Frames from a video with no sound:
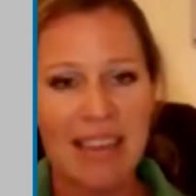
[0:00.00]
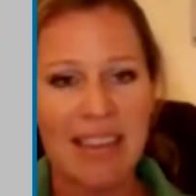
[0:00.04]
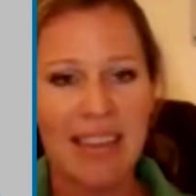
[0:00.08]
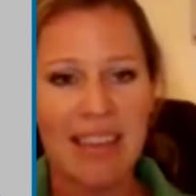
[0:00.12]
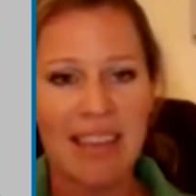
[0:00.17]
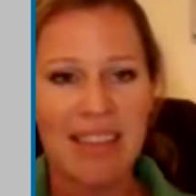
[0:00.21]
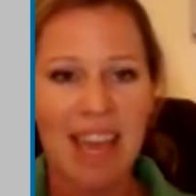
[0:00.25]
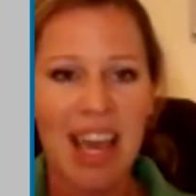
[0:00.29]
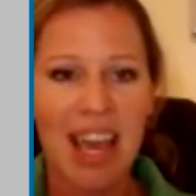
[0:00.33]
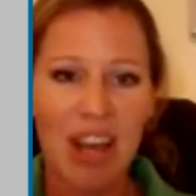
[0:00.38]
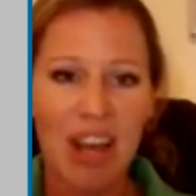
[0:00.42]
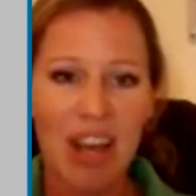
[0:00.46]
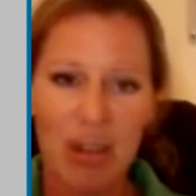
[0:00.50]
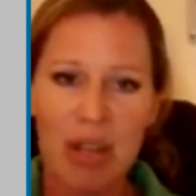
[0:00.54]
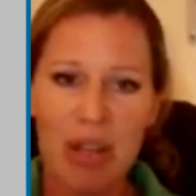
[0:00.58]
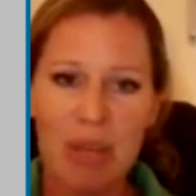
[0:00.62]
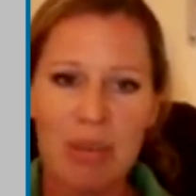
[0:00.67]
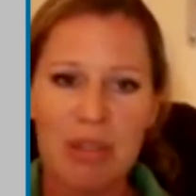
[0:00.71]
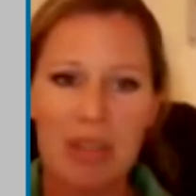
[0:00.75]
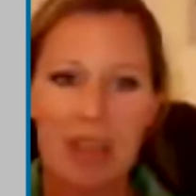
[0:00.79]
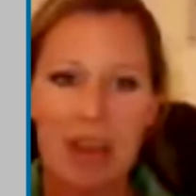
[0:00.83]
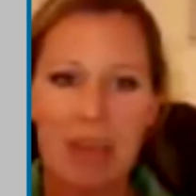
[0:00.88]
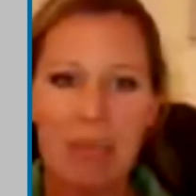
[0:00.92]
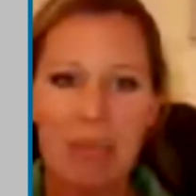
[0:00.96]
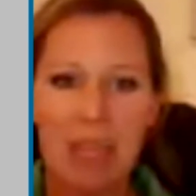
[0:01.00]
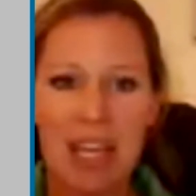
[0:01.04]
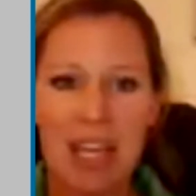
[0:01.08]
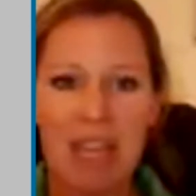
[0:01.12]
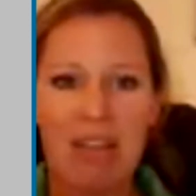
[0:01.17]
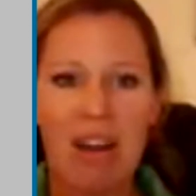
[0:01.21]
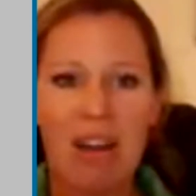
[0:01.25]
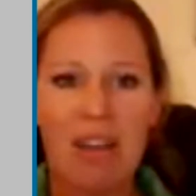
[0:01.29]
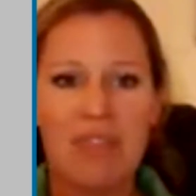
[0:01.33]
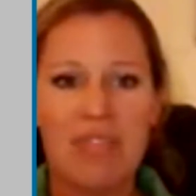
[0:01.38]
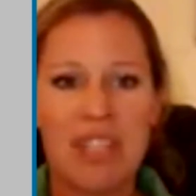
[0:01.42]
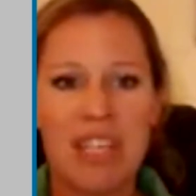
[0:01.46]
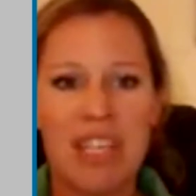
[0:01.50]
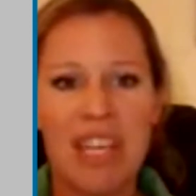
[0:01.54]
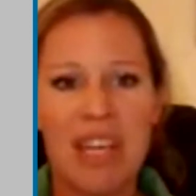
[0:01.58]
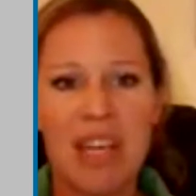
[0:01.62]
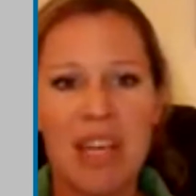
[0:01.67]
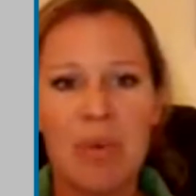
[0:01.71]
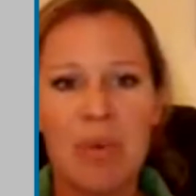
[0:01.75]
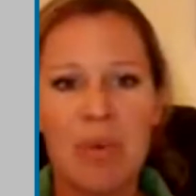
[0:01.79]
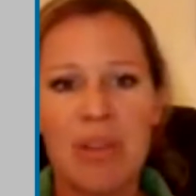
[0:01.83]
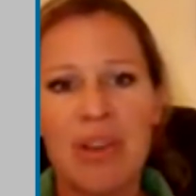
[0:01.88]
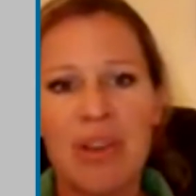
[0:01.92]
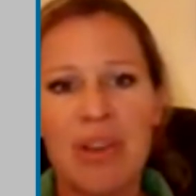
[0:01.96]
And then that creeps up year after
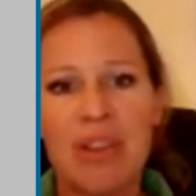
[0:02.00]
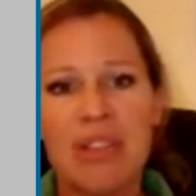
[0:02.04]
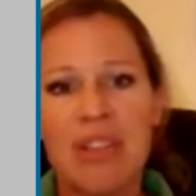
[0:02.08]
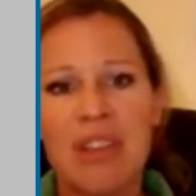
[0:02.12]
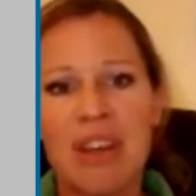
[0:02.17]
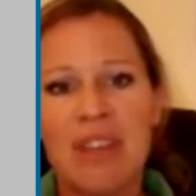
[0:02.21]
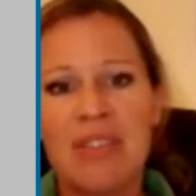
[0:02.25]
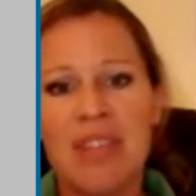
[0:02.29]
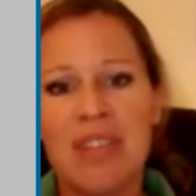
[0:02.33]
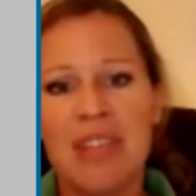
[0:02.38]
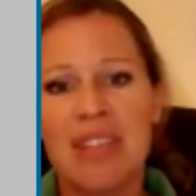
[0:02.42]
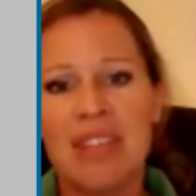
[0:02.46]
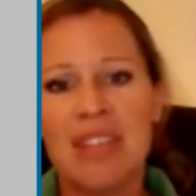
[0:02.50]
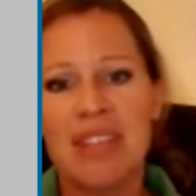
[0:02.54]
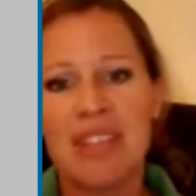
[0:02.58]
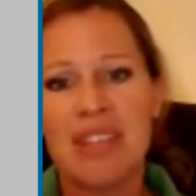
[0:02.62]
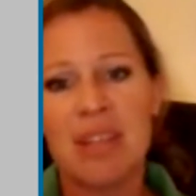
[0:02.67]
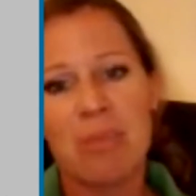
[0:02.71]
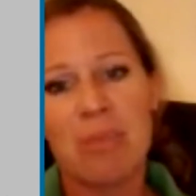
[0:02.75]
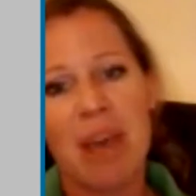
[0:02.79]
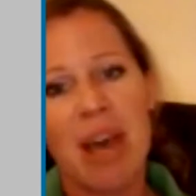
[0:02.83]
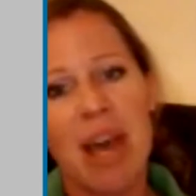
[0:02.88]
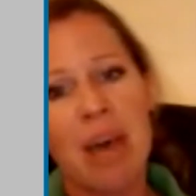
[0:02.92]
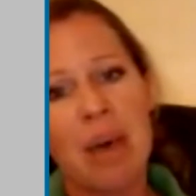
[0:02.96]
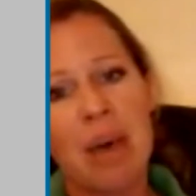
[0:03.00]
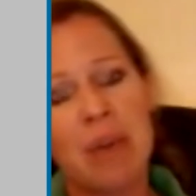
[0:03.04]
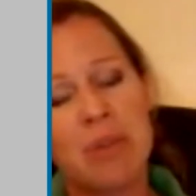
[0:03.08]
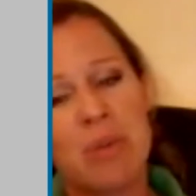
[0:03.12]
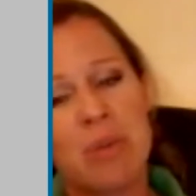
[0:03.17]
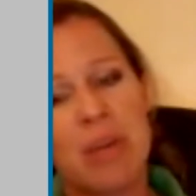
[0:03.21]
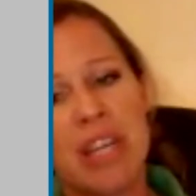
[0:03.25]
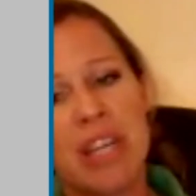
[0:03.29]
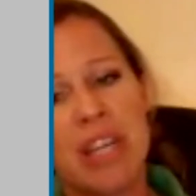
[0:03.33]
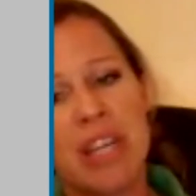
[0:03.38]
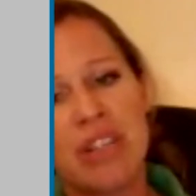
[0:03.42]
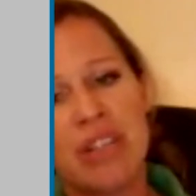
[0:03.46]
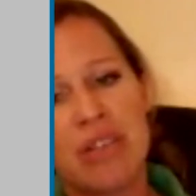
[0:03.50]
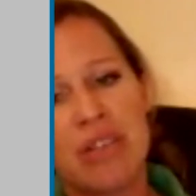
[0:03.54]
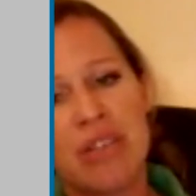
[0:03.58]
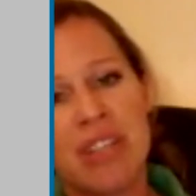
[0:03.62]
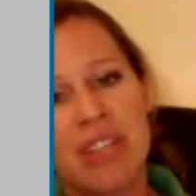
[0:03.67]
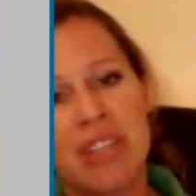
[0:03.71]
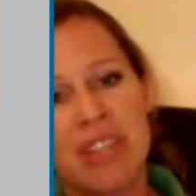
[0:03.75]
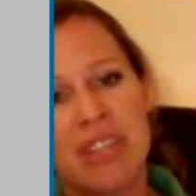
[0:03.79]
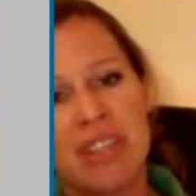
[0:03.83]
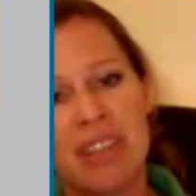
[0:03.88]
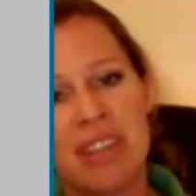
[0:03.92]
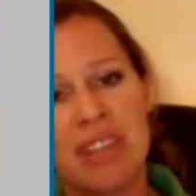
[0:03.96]
year when those dive centres that perhaps weren't
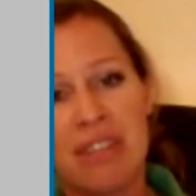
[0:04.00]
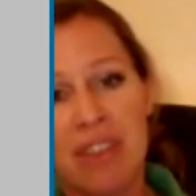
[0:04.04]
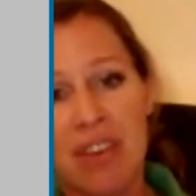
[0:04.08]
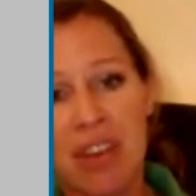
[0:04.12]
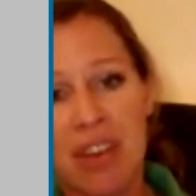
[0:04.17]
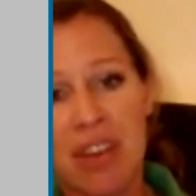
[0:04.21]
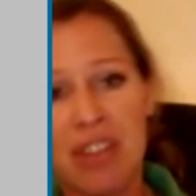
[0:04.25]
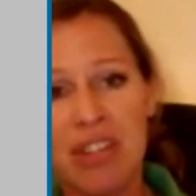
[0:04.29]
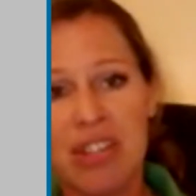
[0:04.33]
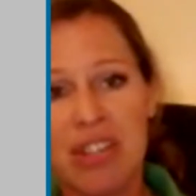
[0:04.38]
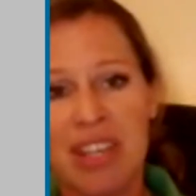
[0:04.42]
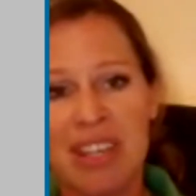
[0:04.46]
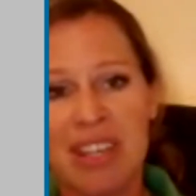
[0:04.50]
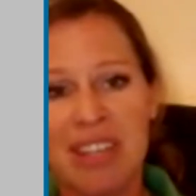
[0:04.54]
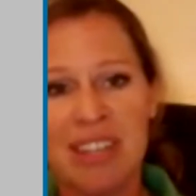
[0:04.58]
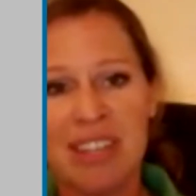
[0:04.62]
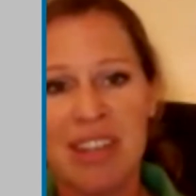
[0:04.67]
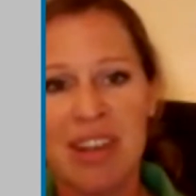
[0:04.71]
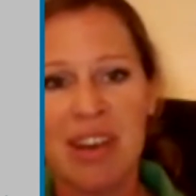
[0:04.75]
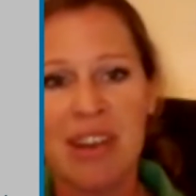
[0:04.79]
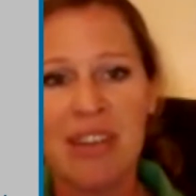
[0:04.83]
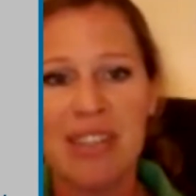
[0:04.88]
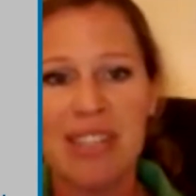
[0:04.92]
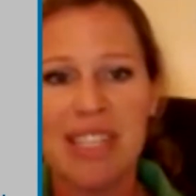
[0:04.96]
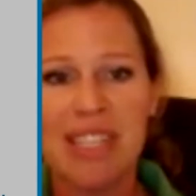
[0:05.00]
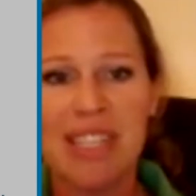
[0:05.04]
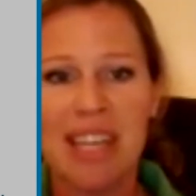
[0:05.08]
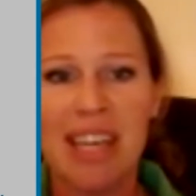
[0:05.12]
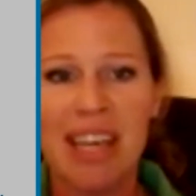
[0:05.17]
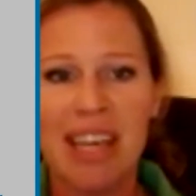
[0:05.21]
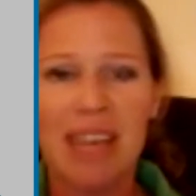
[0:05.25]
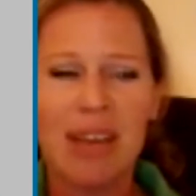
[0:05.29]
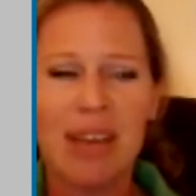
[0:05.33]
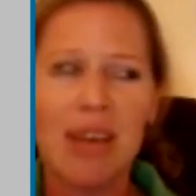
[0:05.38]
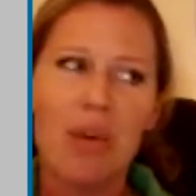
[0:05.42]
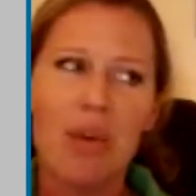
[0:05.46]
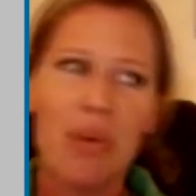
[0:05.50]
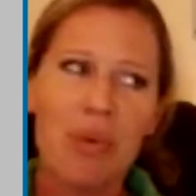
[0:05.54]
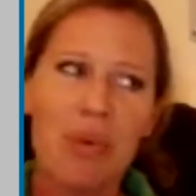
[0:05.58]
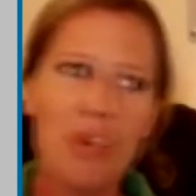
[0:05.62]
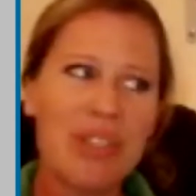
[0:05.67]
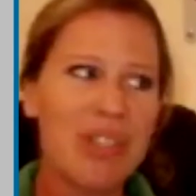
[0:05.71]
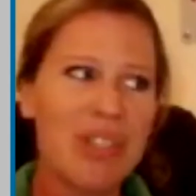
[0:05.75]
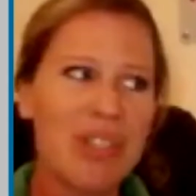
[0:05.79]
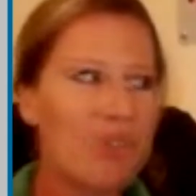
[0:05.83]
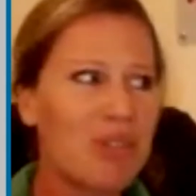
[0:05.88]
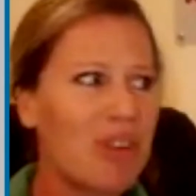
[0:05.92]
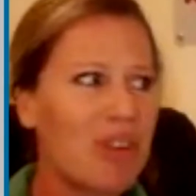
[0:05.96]
interested in the first year start seeing,
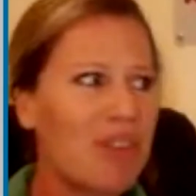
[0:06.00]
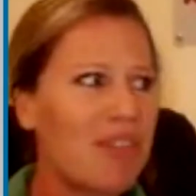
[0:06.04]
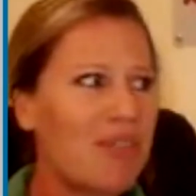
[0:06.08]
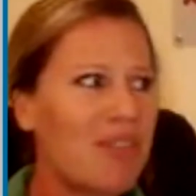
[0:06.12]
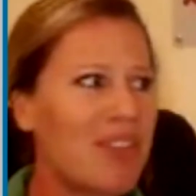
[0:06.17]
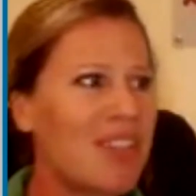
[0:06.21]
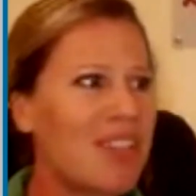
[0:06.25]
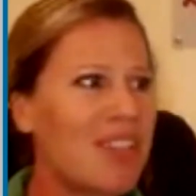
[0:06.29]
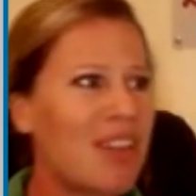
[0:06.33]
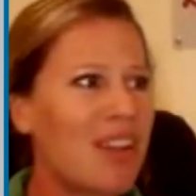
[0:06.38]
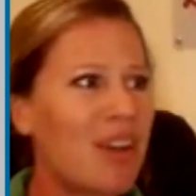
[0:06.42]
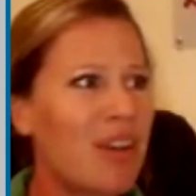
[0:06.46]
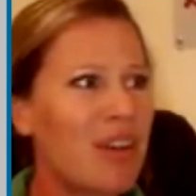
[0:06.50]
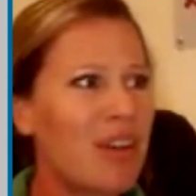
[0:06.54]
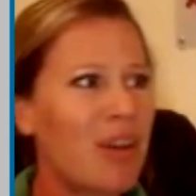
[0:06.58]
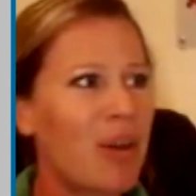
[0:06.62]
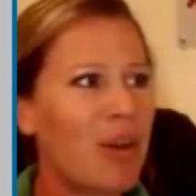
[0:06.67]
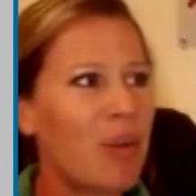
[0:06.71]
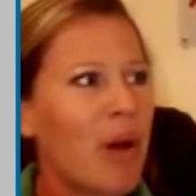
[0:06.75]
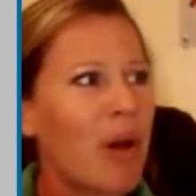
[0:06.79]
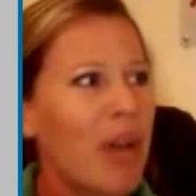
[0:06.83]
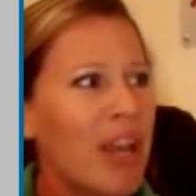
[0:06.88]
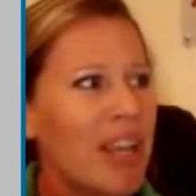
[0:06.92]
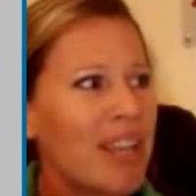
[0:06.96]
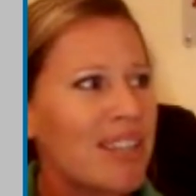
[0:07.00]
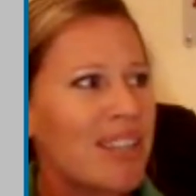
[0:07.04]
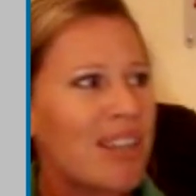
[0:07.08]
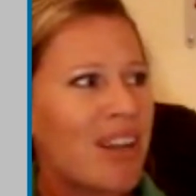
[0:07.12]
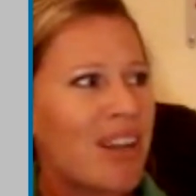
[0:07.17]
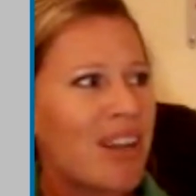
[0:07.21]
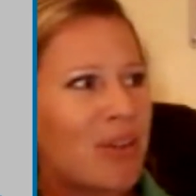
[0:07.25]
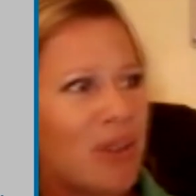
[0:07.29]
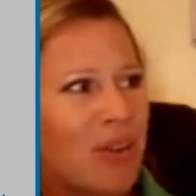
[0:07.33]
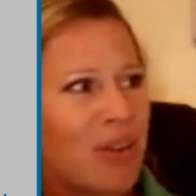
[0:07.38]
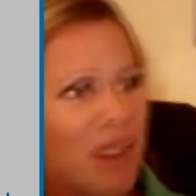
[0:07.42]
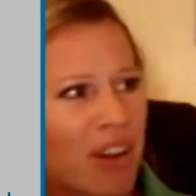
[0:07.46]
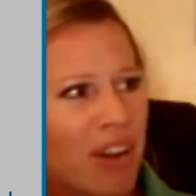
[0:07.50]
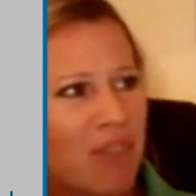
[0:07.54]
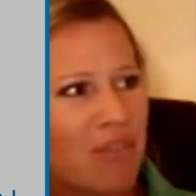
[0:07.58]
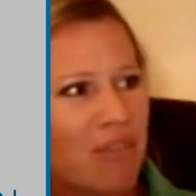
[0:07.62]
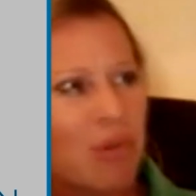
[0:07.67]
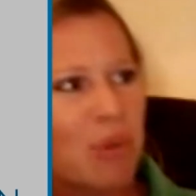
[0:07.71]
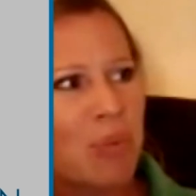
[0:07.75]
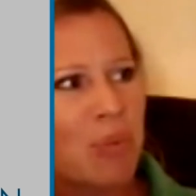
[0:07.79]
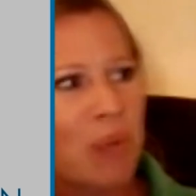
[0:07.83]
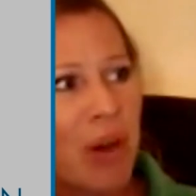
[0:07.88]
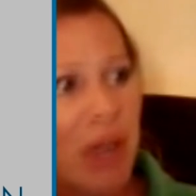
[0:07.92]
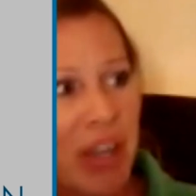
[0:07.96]
what's this Greenfins logo? Why is the local
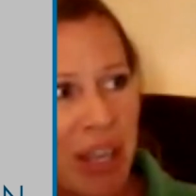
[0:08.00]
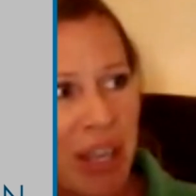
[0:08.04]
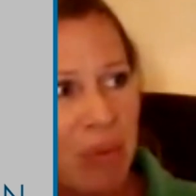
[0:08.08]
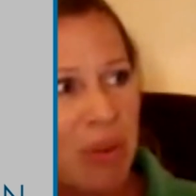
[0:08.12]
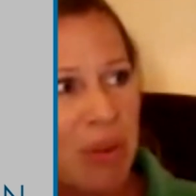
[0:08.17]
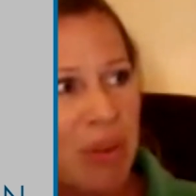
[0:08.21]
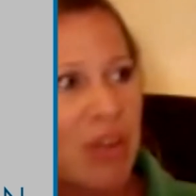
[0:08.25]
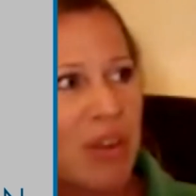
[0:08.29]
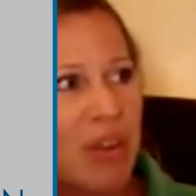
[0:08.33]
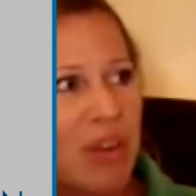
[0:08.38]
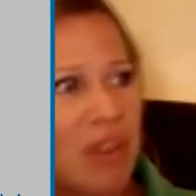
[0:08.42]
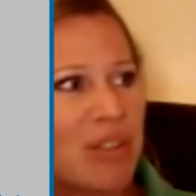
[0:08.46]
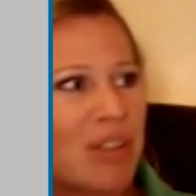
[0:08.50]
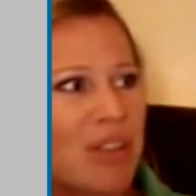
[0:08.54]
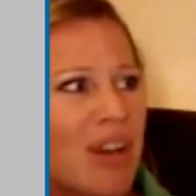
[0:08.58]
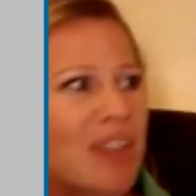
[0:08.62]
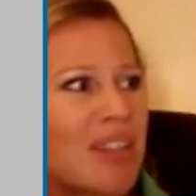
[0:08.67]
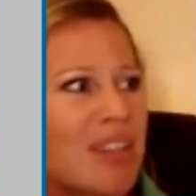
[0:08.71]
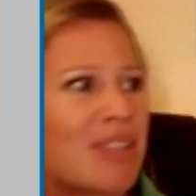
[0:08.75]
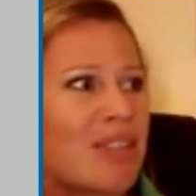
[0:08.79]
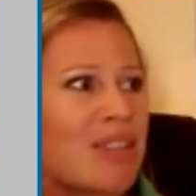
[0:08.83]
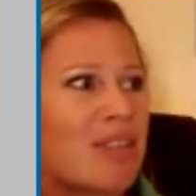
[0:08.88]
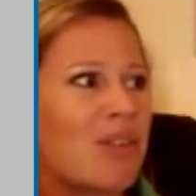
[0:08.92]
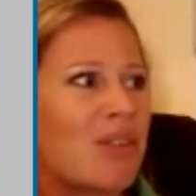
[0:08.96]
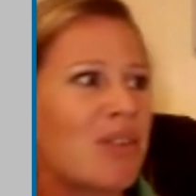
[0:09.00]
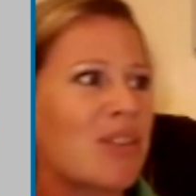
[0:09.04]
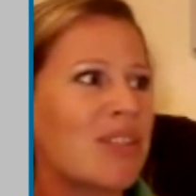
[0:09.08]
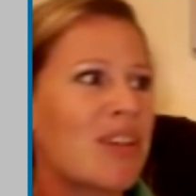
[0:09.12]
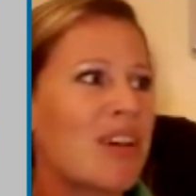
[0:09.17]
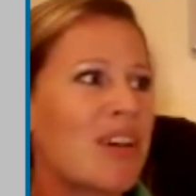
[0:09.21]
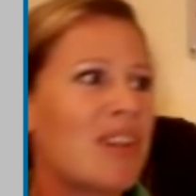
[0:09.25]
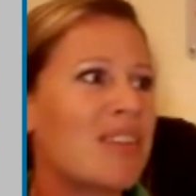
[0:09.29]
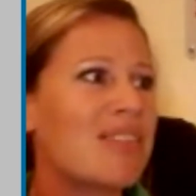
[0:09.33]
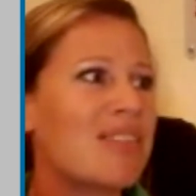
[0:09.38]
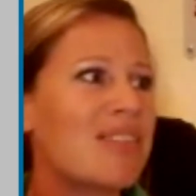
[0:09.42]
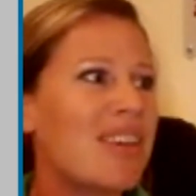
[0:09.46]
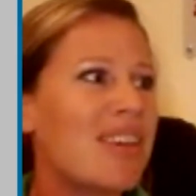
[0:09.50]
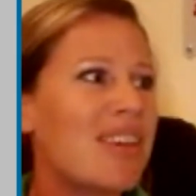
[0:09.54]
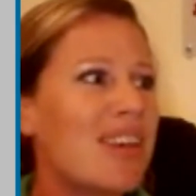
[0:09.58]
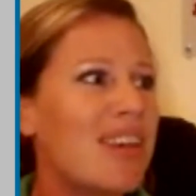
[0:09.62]
government working with those guys and not us?